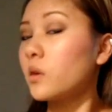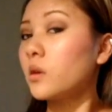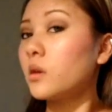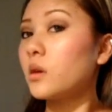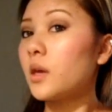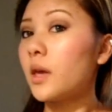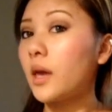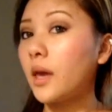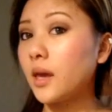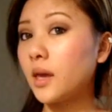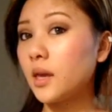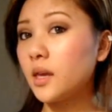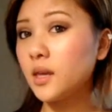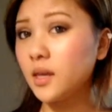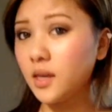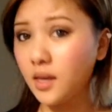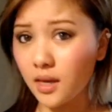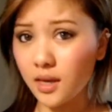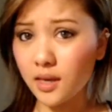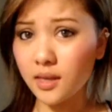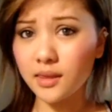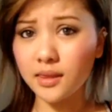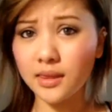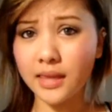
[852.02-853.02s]
Okay,
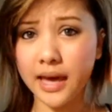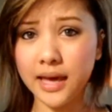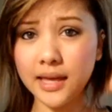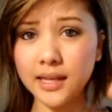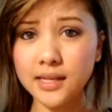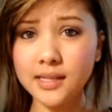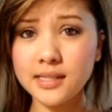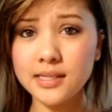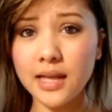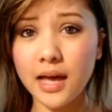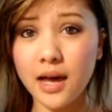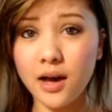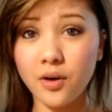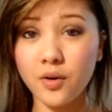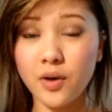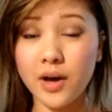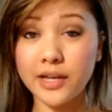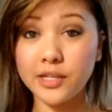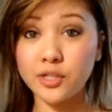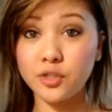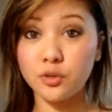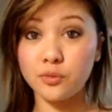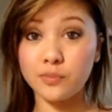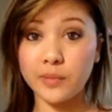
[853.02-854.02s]
and that is how I
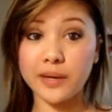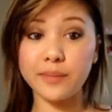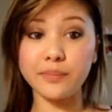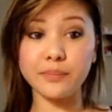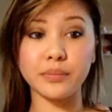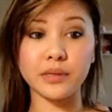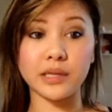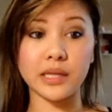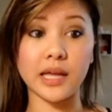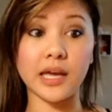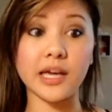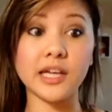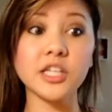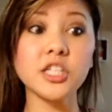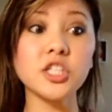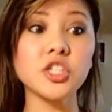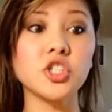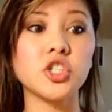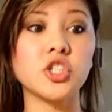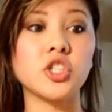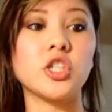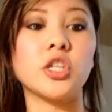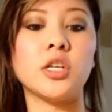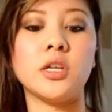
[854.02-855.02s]
do my
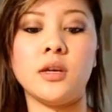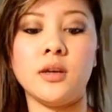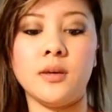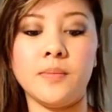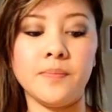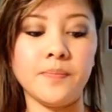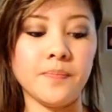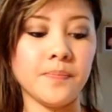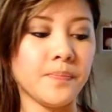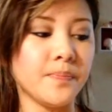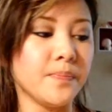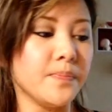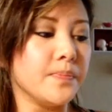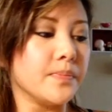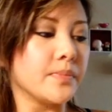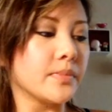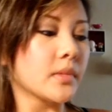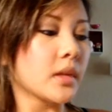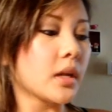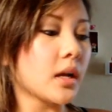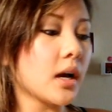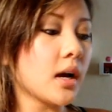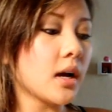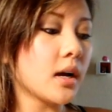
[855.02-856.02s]
blush.
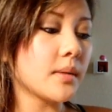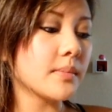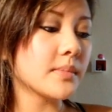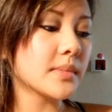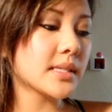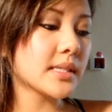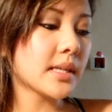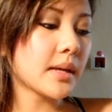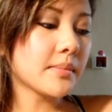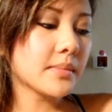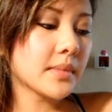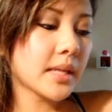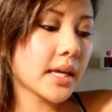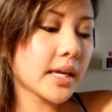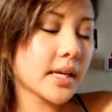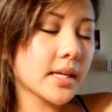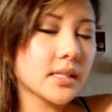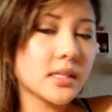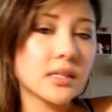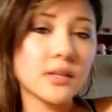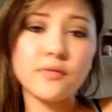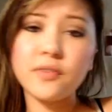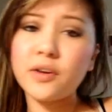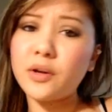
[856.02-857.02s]
Some
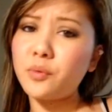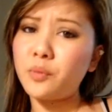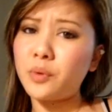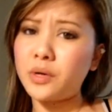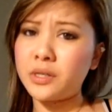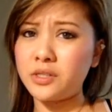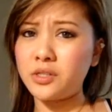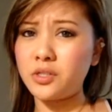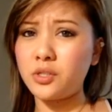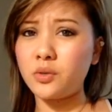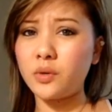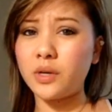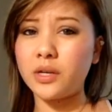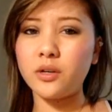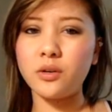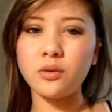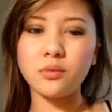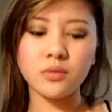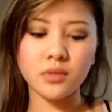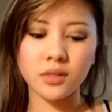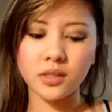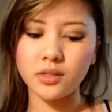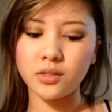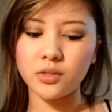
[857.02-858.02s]
days, if I want to, I don't
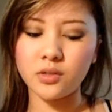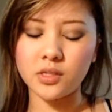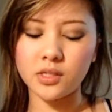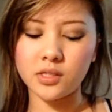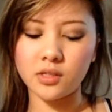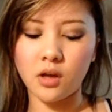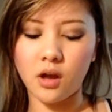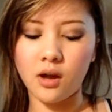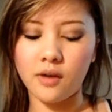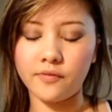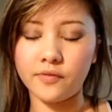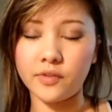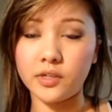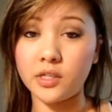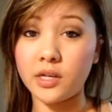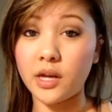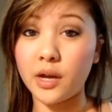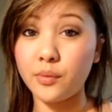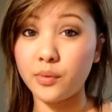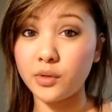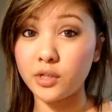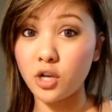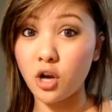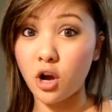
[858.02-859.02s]
really do this often, I
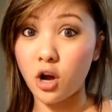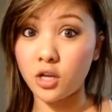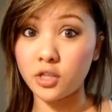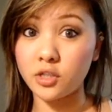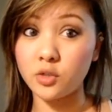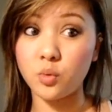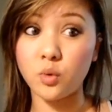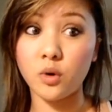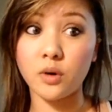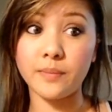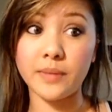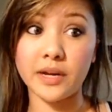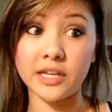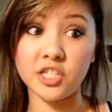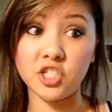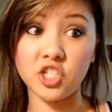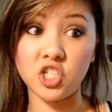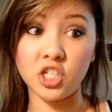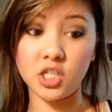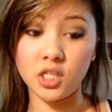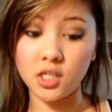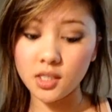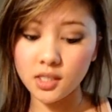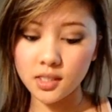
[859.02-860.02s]
would contour my
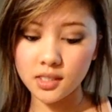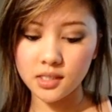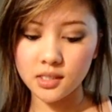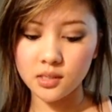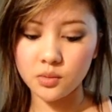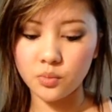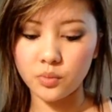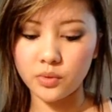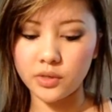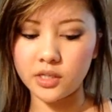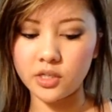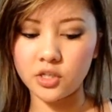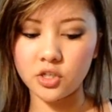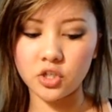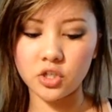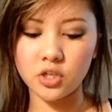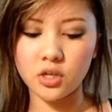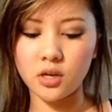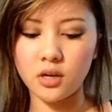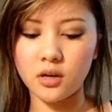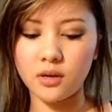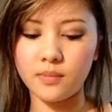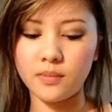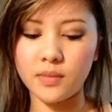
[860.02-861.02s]
cheeks, which
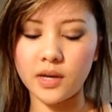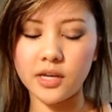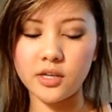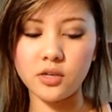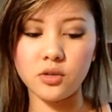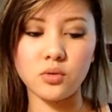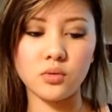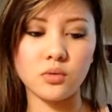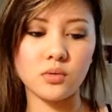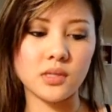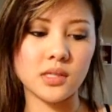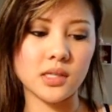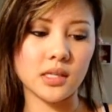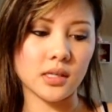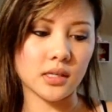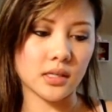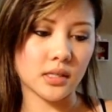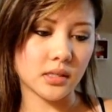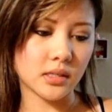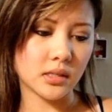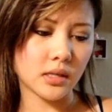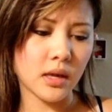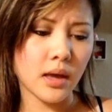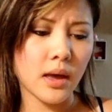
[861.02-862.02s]
I use
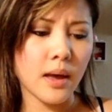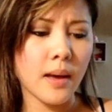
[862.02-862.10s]
this